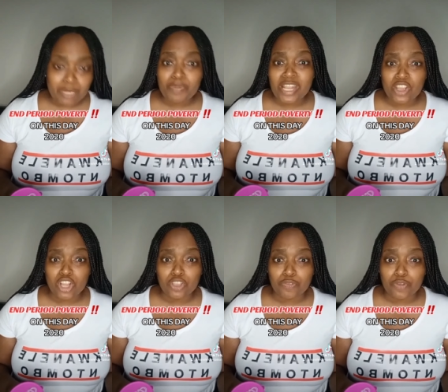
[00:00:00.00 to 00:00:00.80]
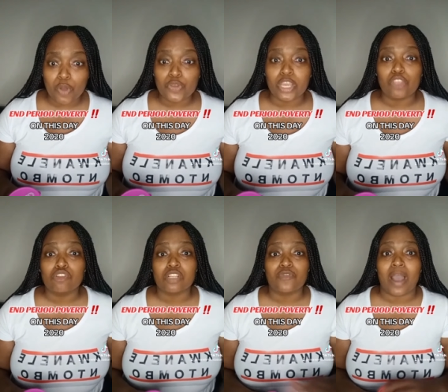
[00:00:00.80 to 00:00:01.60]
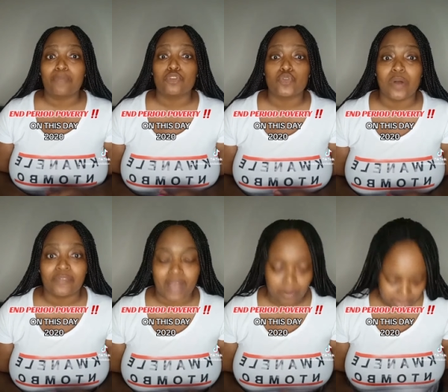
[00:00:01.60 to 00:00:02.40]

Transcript: Depending on your flow, you can use it for up to 12